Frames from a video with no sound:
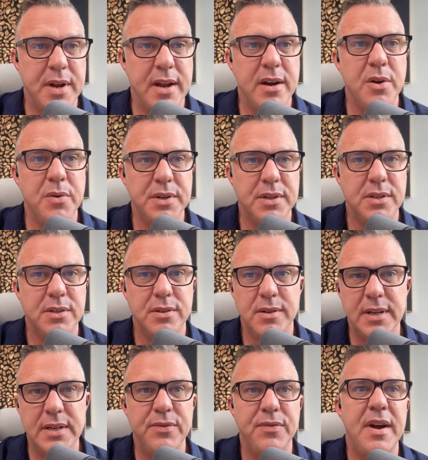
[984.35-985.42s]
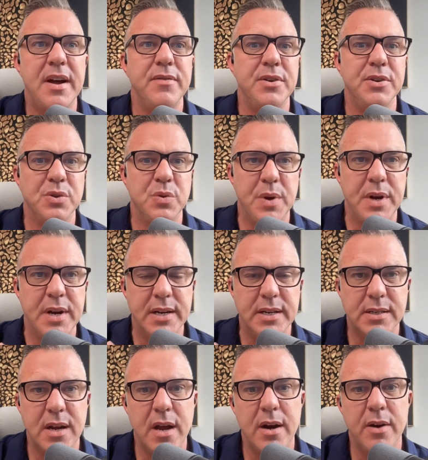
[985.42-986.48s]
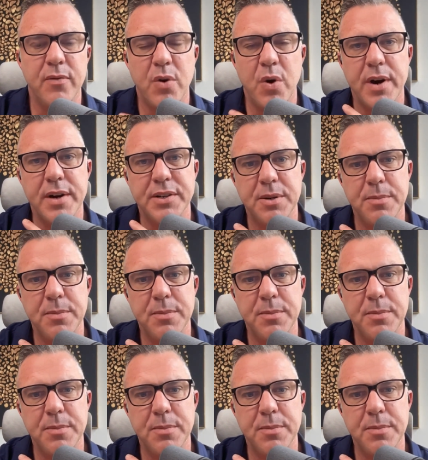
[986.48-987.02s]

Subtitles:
I know it's 5 years away and it's kind of crazy,